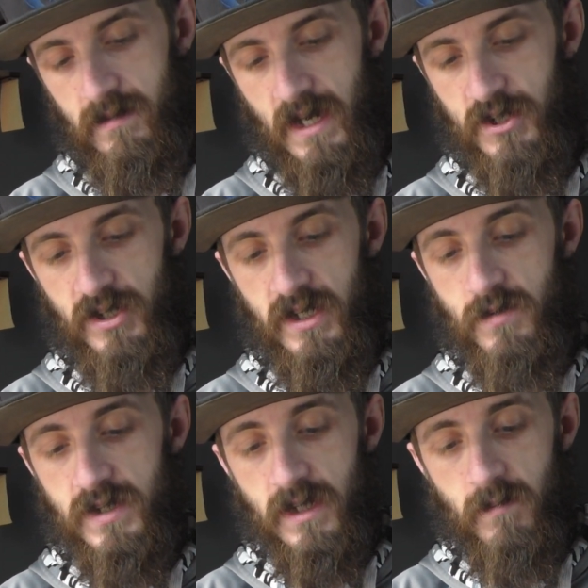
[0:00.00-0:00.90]
actually
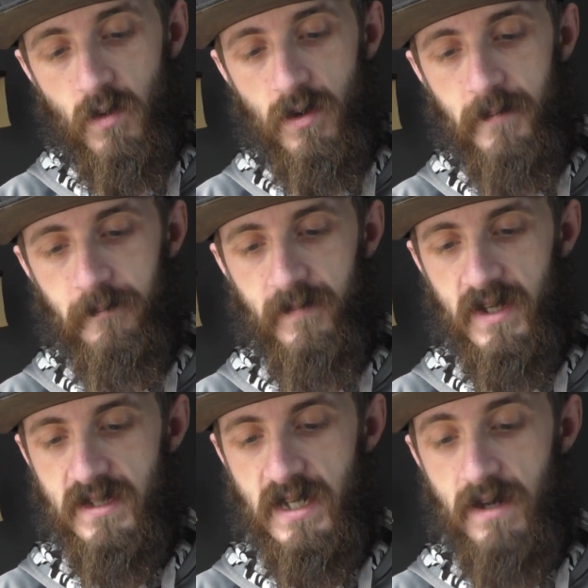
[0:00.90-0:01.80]
using them more,
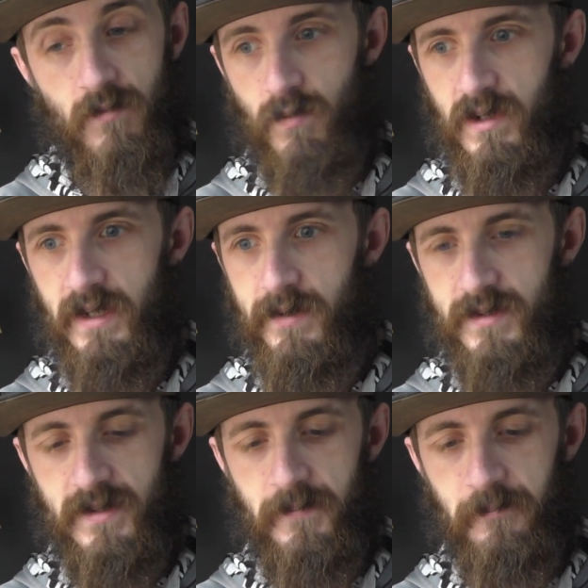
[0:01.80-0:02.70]
because I never really
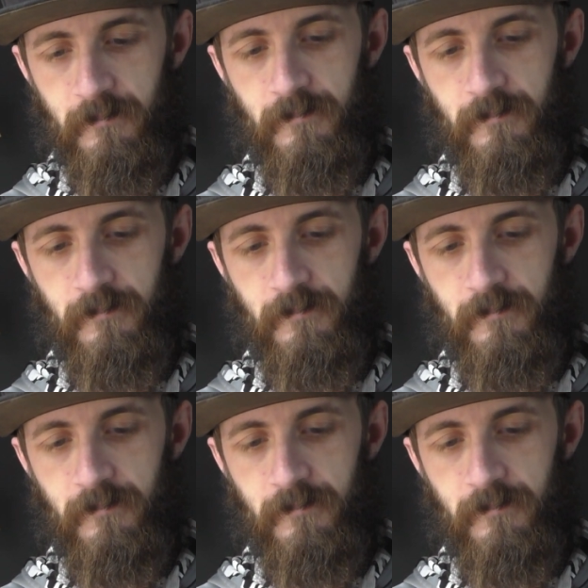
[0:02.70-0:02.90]
used them.